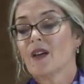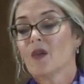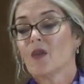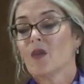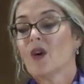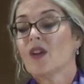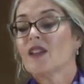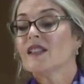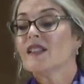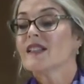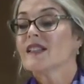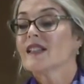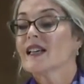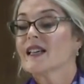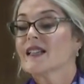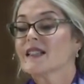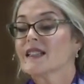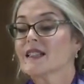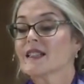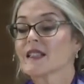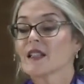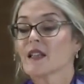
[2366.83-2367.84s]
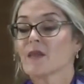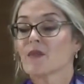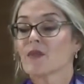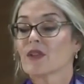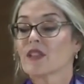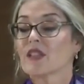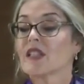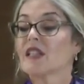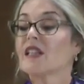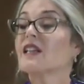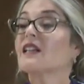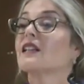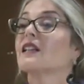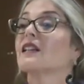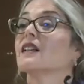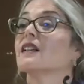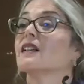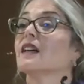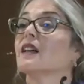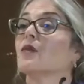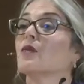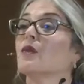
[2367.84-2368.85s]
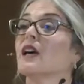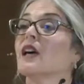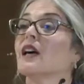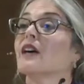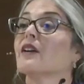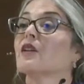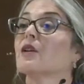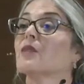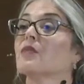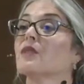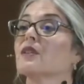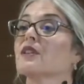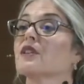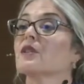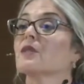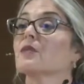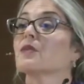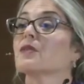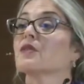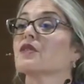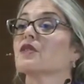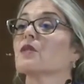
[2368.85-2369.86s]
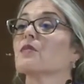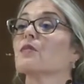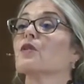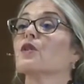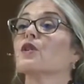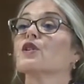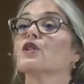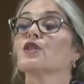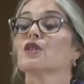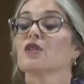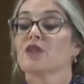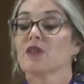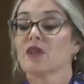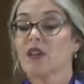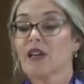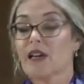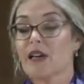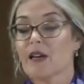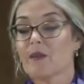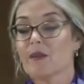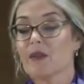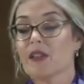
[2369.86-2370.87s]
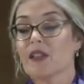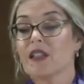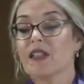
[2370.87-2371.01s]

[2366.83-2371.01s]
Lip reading: Once that step was taken and we had our principles, the merger could happen.